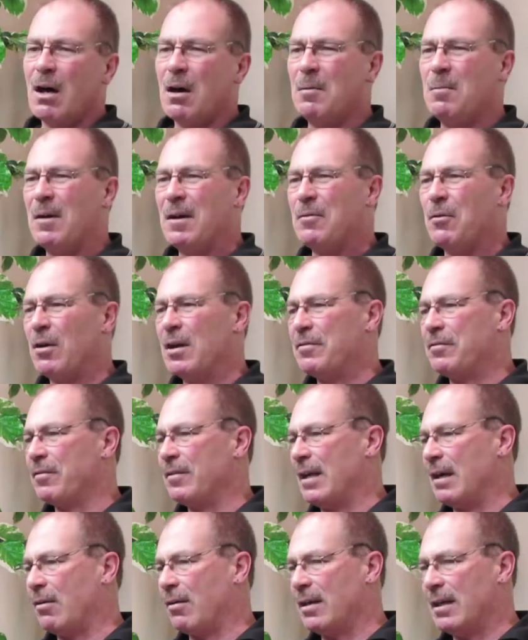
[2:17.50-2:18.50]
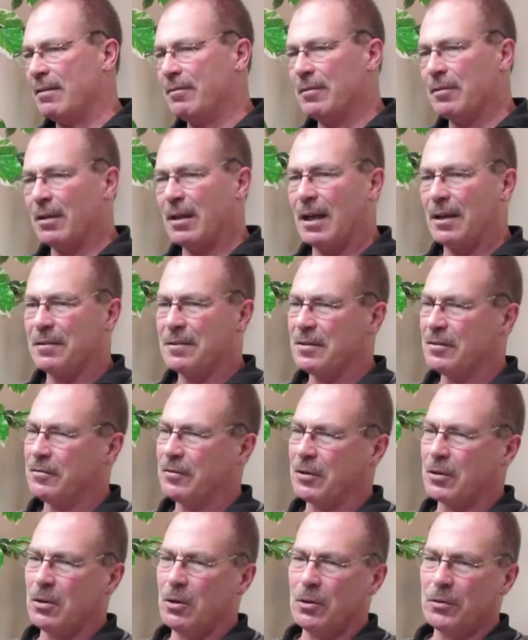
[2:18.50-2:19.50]
Oh, my wife and I were having a lot of
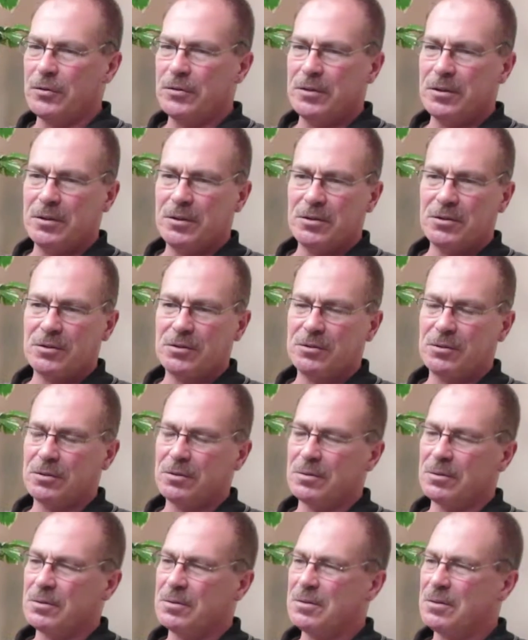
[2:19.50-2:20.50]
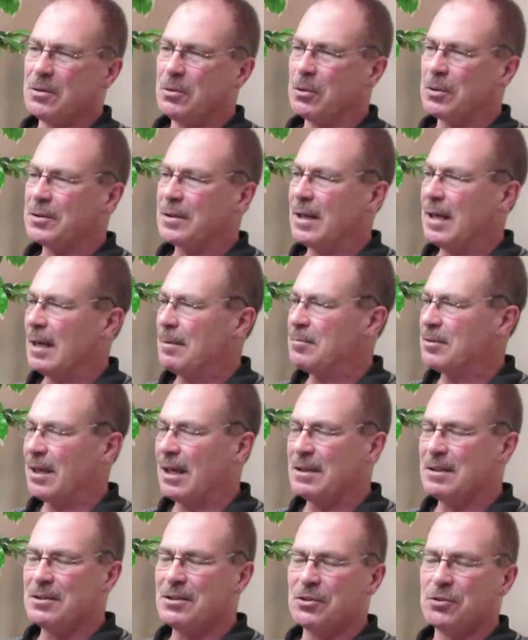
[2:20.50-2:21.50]
difficulties, and there were times
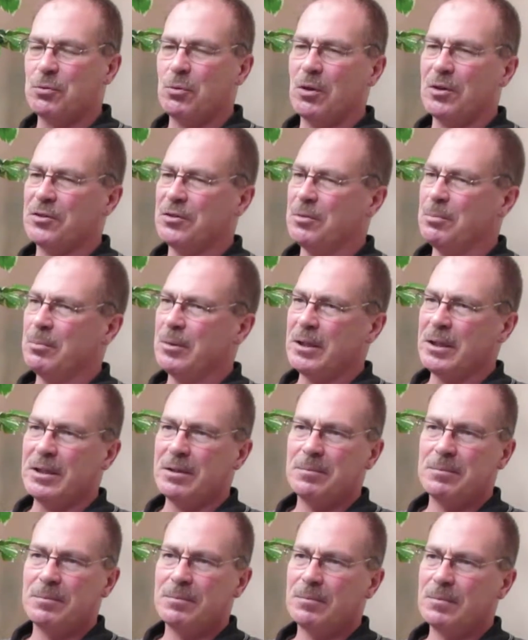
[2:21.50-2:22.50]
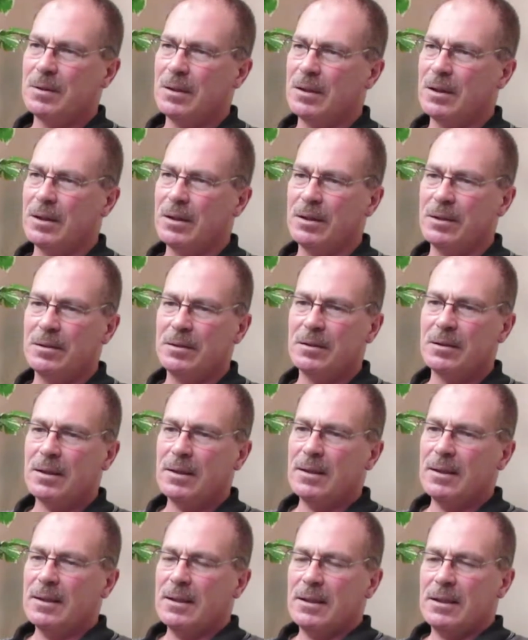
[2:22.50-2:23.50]
I just wasn't me. And
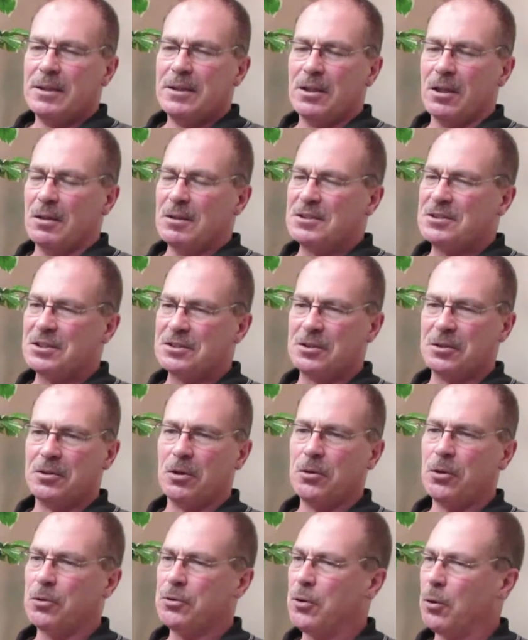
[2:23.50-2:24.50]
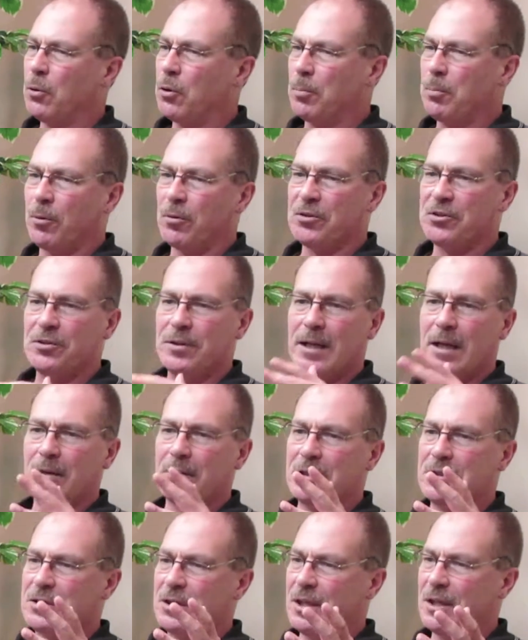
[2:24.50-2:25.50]
you know, it's just a total
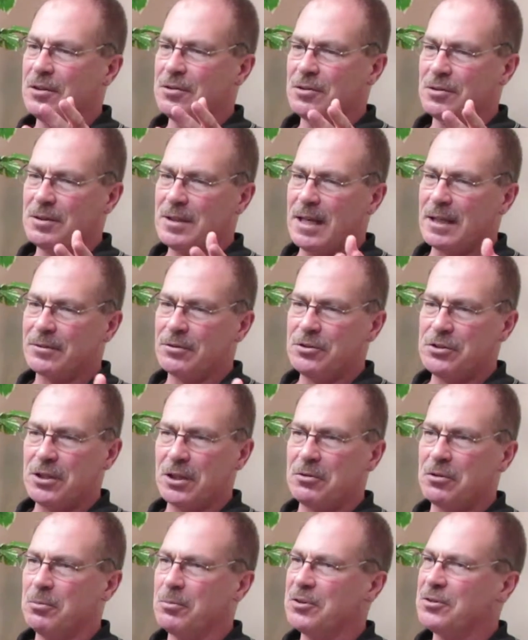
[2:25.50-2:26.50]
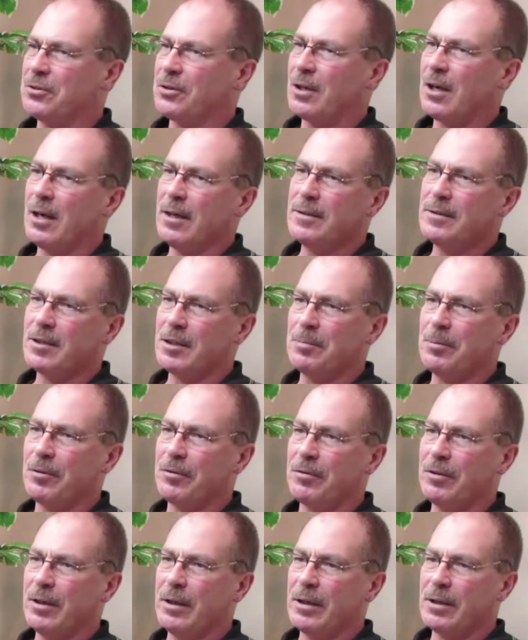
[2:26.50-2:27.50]
personality change, a Dr. Jekyll, Mr. Hyde type of
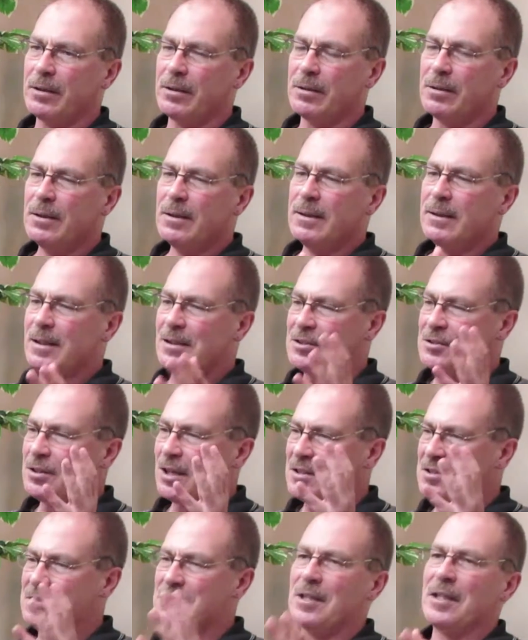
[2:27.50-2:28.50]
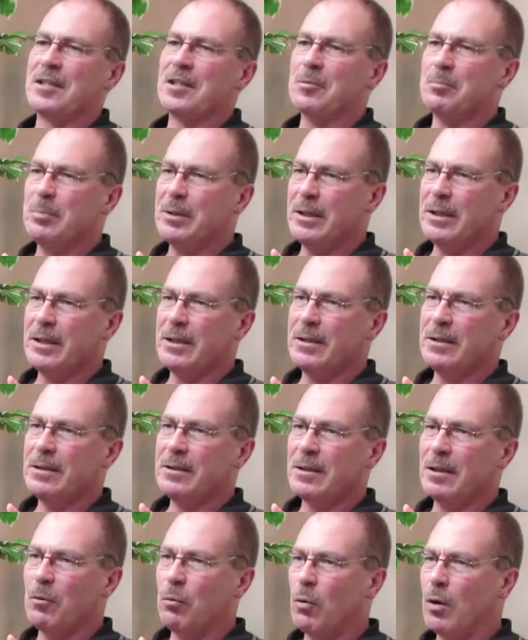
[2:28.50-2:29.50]
thing. And as nice as I could be
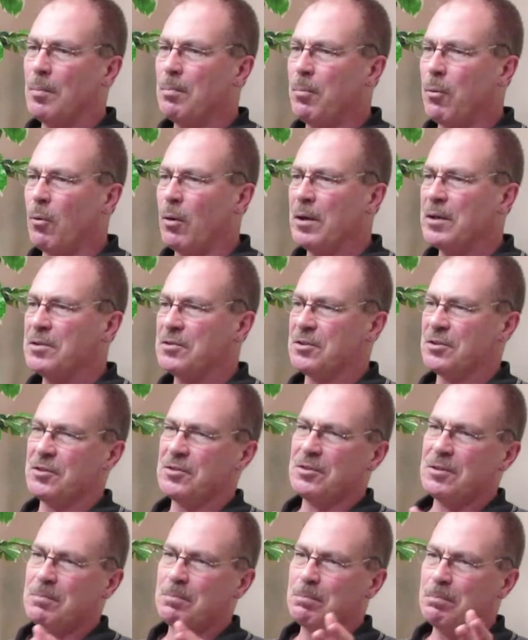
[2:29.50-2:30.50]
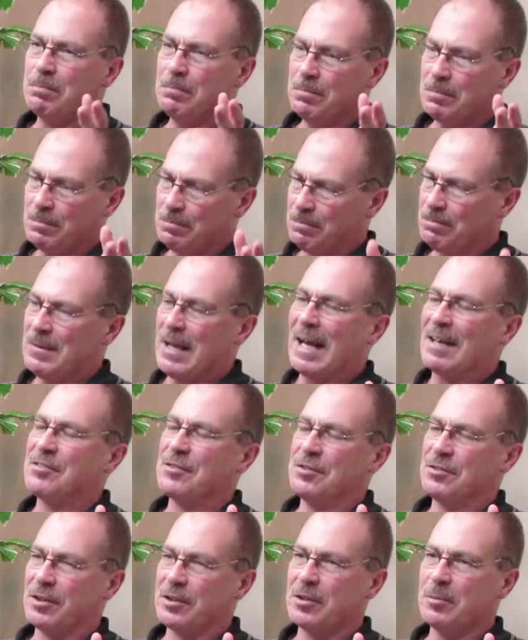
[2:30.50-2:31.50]
at one point, is as
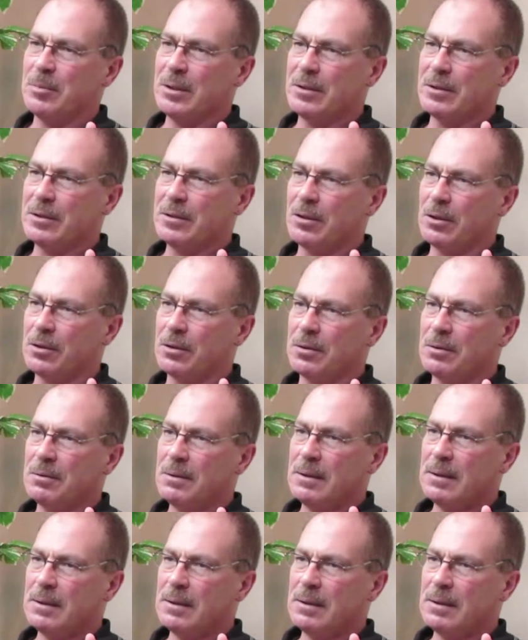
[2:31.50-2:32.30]
nasty as I could be at another.